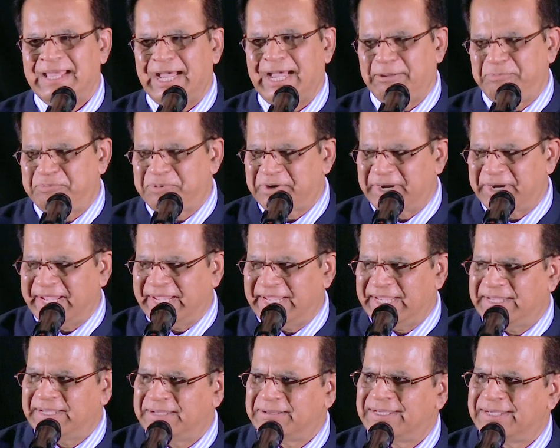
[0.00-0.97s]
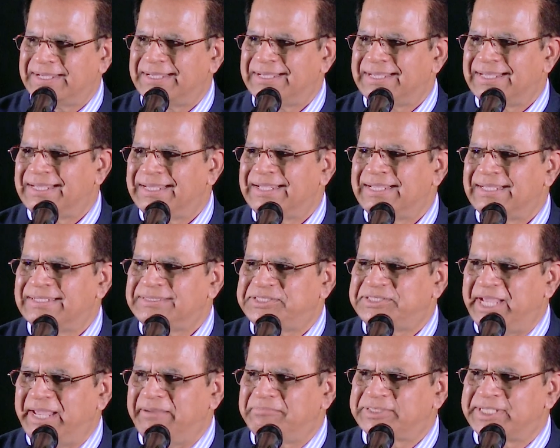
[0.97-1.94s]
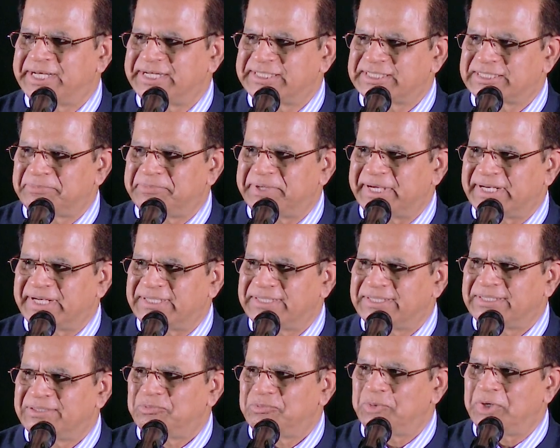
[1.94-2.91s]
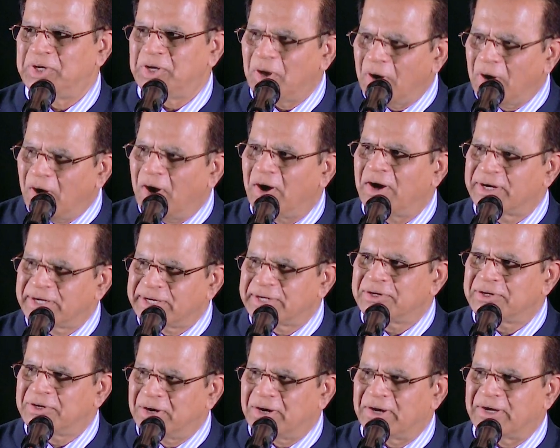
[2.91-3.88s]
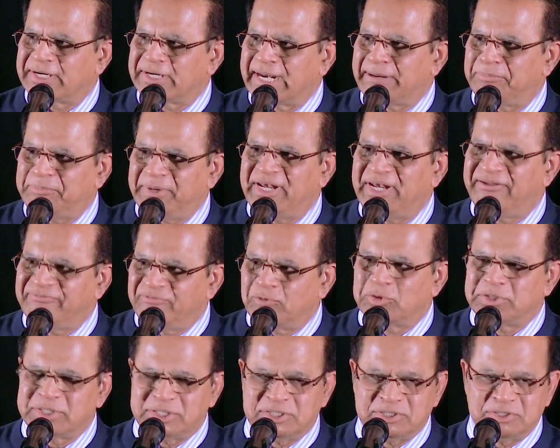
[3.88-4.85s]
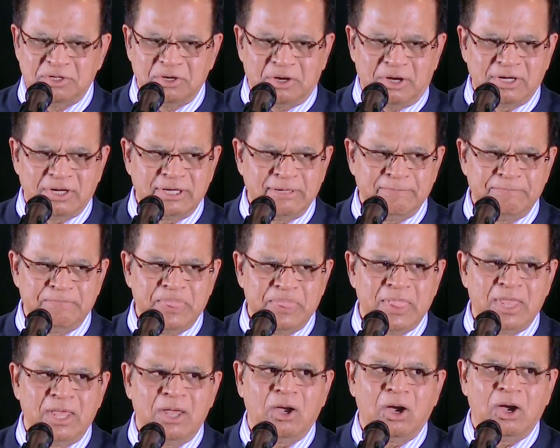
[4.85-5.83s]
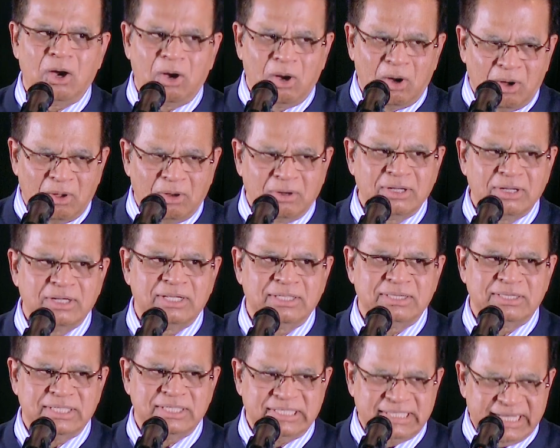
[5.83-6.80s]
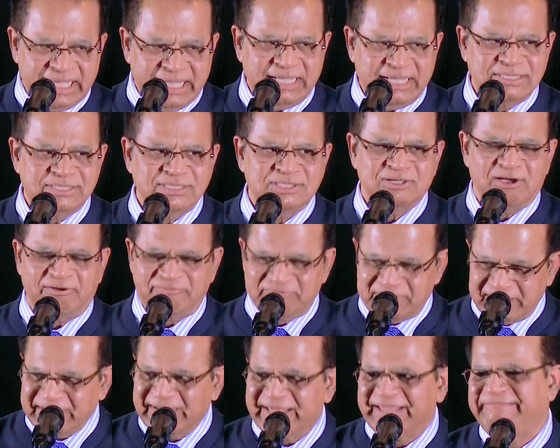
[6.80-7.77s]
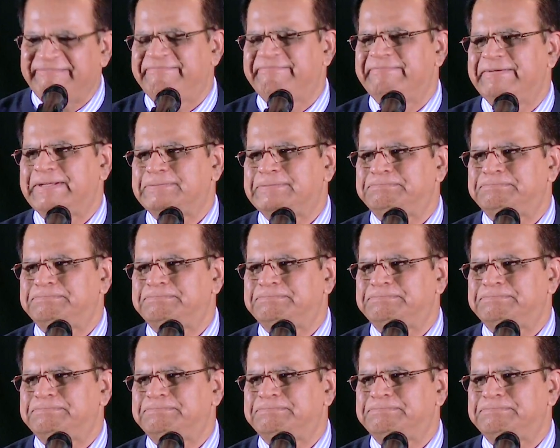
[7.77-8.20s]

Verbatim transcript: I pray James and Isabel will honor God and be devoted to God all the days of their life.